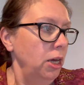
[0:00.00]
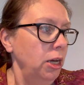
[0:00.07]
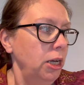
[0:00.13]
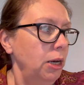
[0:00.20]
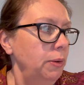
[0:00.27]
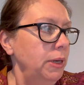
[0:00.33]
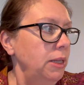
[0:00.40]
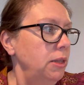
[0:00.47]

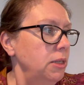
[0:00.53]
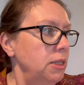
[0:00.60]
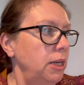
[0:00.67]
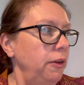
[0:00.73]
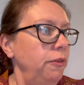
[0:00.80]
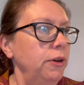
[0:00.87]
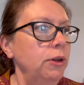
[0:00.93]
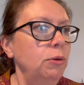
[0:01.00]
Chloe and Ethan
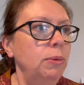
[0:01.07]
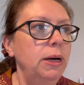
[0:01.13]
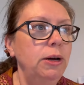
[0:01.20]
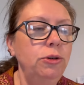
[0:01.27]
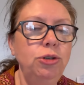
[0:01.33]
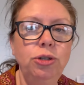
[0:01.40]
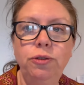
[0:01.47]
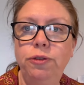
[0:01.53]
stayed for a little
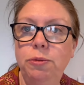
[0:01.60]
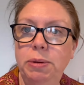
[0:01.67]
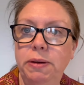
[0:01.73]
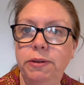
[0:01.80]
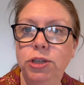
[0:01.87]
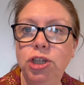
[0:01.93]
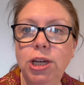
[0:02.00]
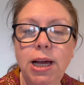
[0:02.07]
while just for a bit of
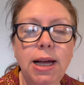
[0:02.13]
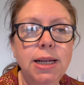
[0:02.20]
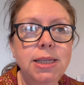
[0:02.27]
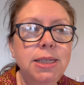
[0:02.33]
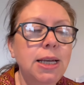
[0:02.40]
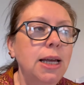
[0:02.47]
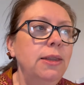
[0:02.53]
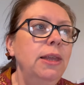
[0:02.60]
a
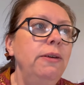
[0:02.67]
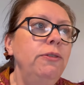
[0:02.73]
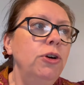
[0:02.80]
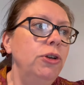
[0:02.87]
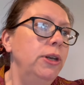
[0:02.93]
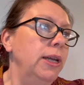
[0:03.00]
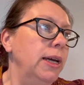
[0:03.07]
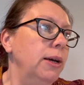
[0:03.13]
chat, and they've
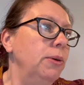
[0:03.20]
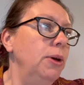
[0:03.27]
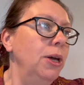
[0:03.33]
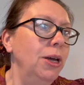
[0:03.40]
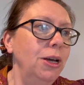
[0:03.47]
gone now.